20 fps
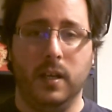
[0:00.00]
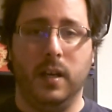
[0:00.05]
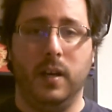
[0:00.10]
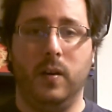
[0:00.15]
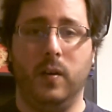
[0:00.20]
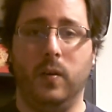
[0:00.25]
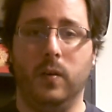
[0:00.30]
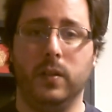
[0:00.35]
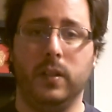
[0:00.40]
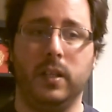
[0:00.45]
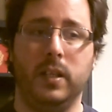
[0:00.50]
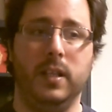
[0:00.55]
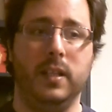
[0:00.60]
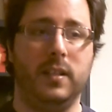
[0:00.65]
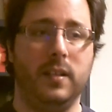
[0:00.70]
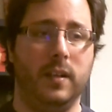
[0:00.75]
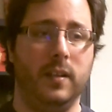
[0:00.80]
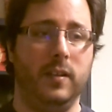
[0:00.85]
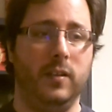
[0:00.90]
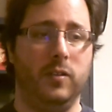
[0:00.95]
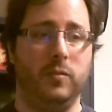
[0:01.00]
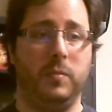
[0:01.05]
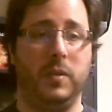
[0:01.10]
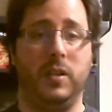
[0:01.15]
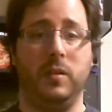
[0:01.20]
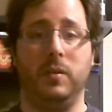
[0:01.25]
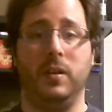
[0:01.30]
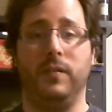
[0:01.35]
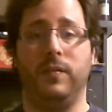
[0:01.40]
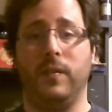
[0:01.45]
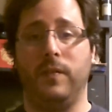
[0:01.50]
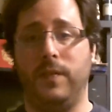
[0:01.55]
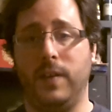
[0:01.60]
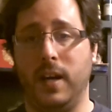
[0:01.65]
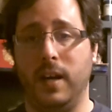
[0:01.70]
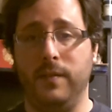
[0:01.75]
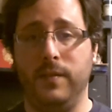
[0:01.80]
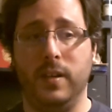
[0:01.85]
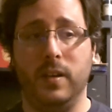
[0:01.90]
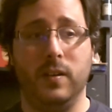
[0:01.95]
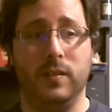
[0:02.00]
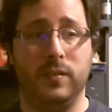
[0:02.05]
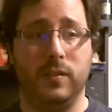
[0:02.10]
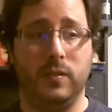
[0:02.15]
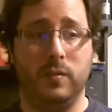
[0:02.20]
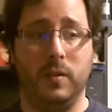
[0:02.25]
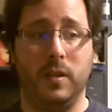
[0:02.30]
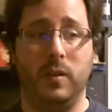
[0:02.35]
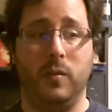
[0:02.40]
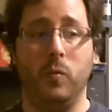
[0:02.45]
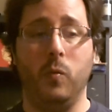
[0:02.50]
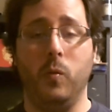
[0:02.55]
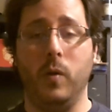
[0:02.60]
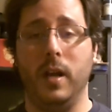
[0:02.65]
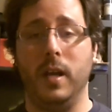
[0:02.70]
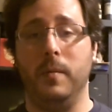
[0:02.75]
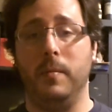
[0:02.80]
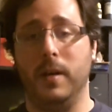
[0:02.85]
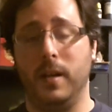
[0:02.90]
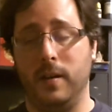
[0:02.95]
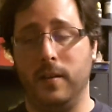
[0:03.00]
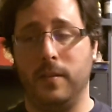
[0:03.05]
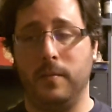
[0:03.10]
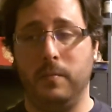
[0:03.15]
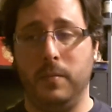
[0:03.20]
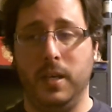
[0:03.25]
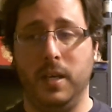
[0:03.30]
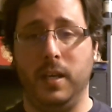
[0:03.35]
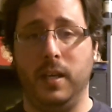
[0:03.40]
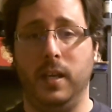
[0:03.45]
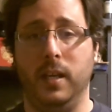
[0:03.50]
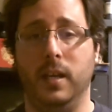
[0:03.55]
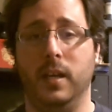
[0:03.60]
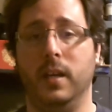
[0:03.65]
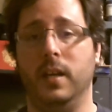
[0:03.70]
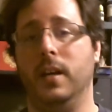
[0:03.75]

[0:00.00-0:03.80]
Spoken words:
Only he's been doing it for 5 years and doing it way better than me.